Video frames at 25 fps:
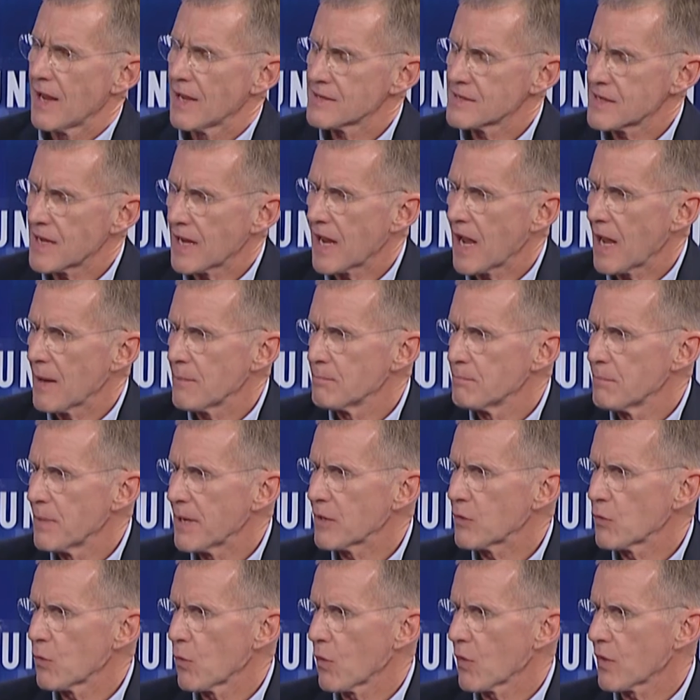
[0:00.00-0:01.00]
as I got in
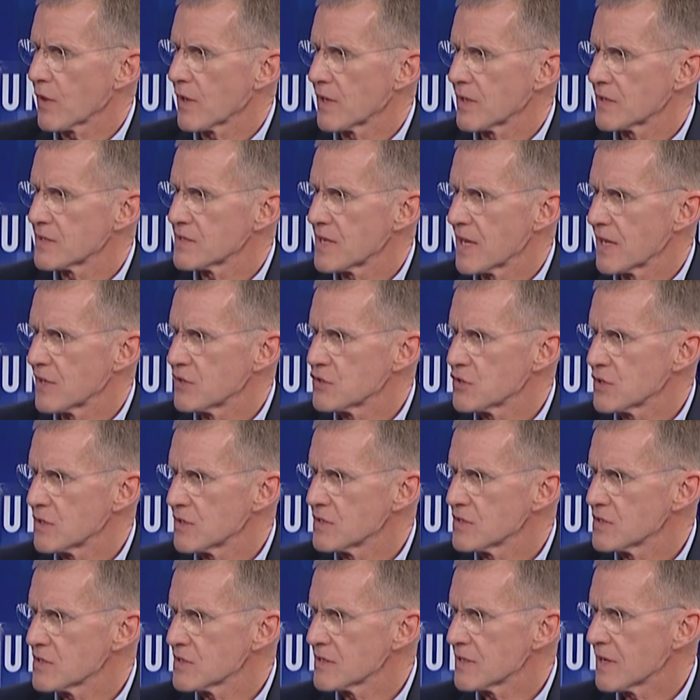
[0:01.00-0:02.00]
bigger
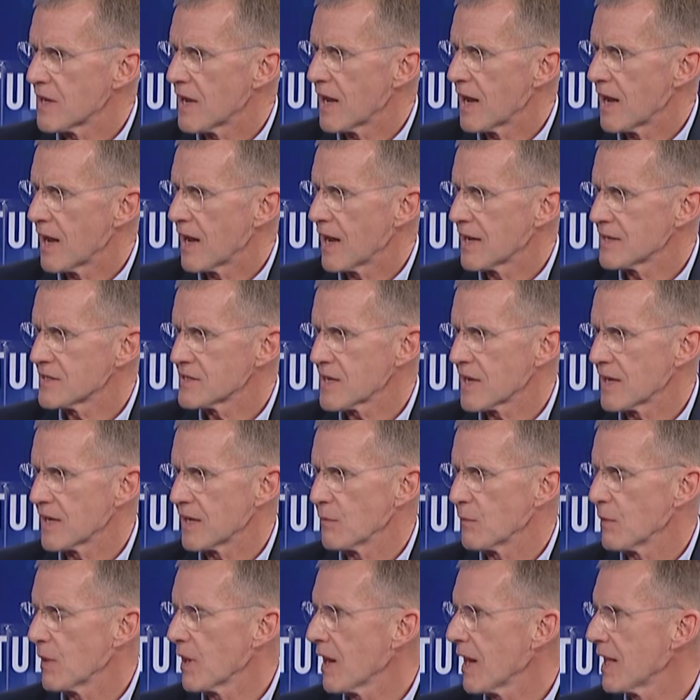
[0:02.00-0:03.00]
organizations, I
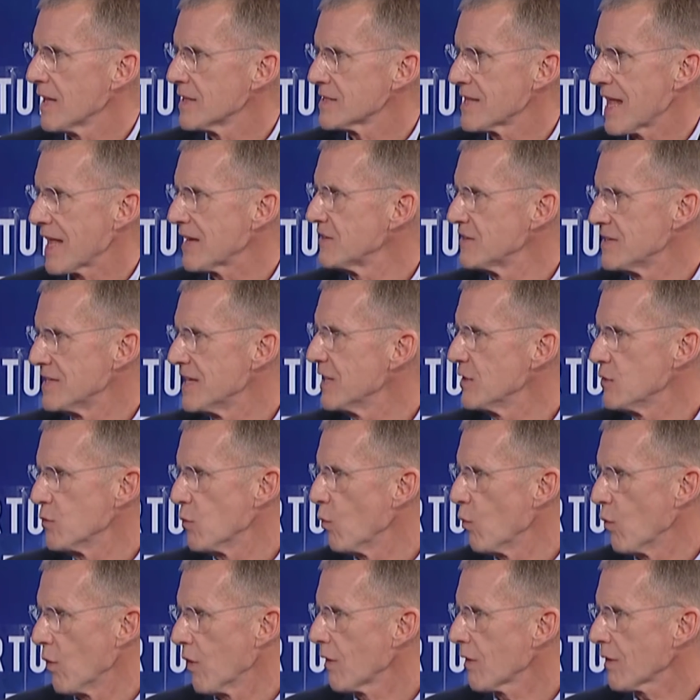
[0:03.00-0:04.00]
suddenly realized that
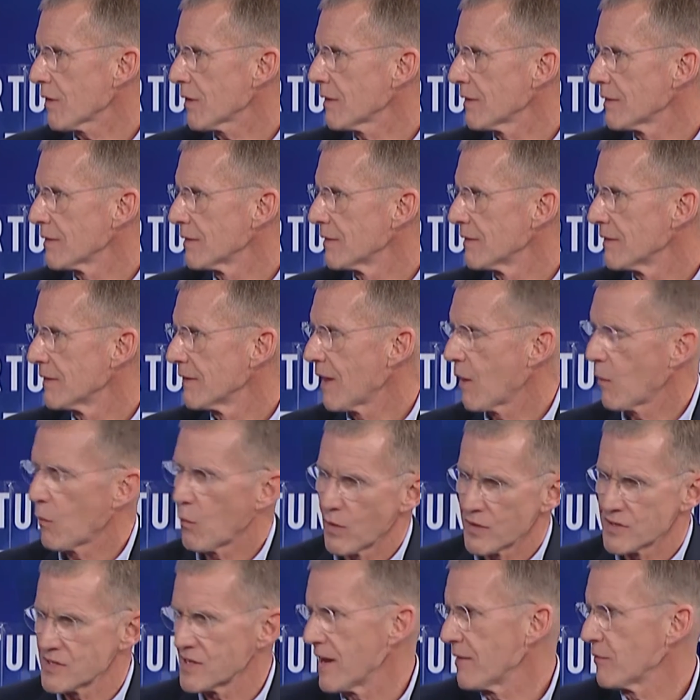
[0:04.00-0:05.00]
didn't work. That
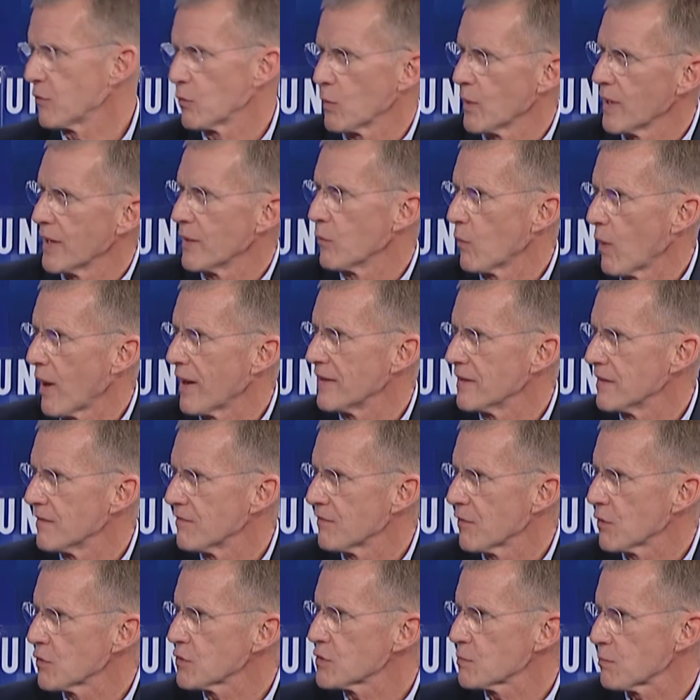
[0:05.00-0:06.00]
wasn't ever really right in the
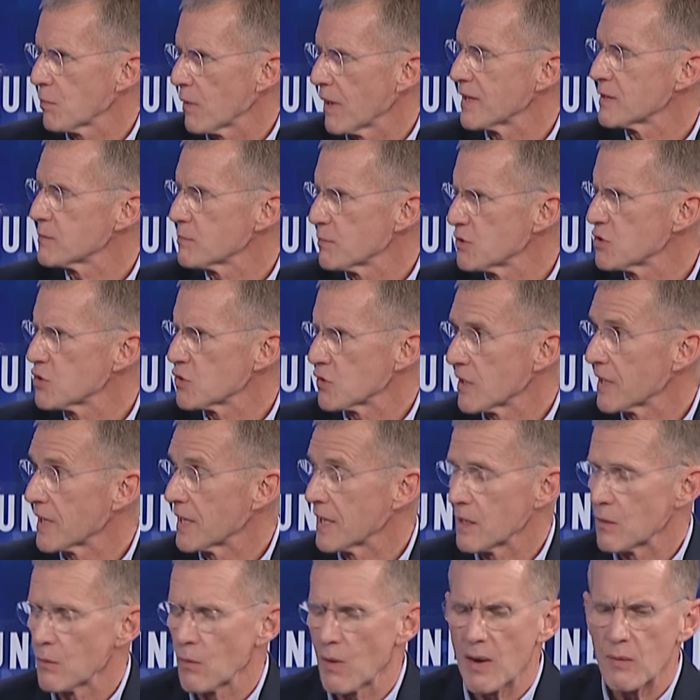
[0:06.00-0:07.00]
first place, but you could
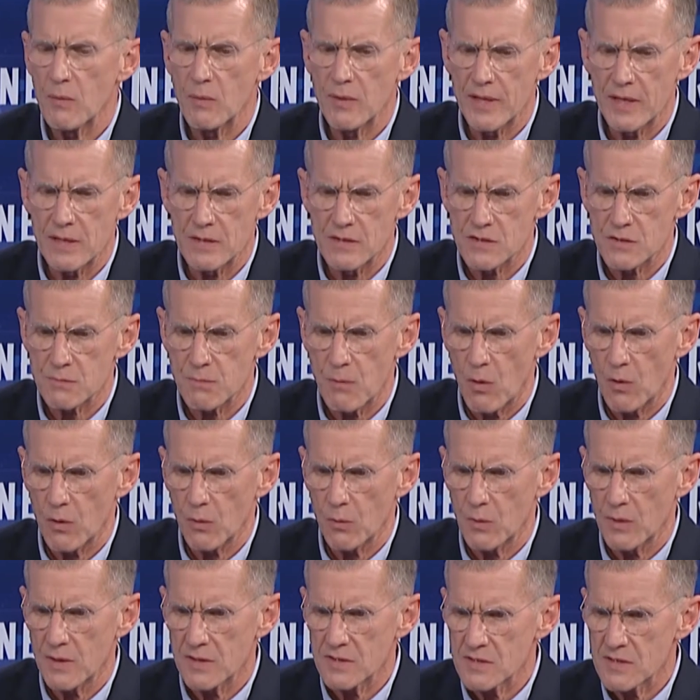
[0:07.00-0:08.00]
get away with it in smaller
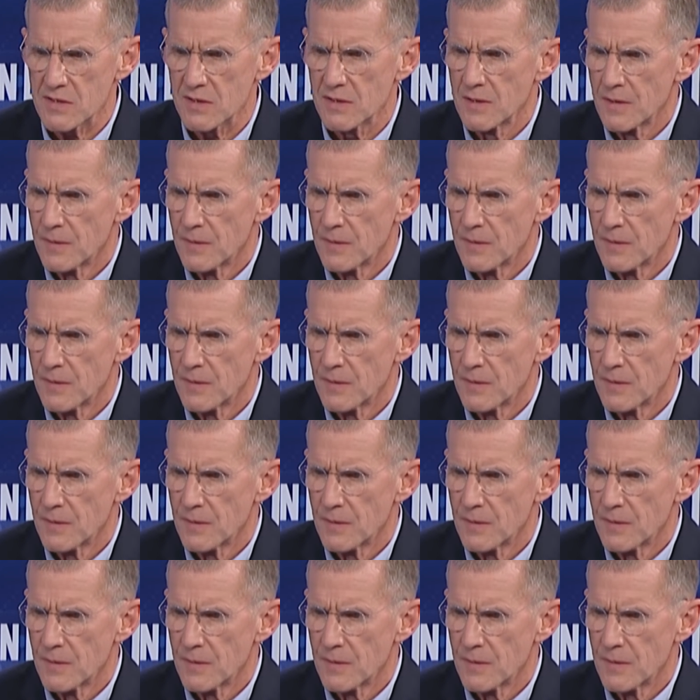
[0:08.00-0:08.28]
ones.